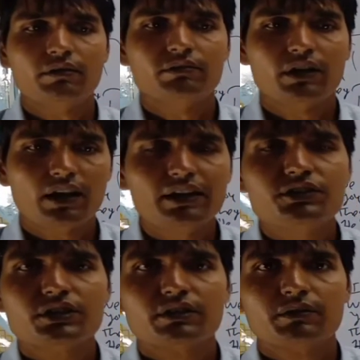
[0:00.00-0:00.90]

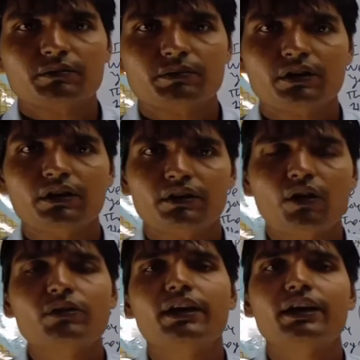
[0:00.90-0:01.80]
write a
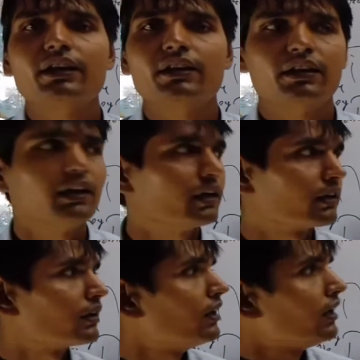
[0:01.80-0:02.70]
noun again and
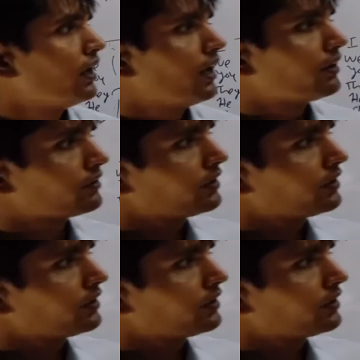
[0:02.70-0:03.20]
again, and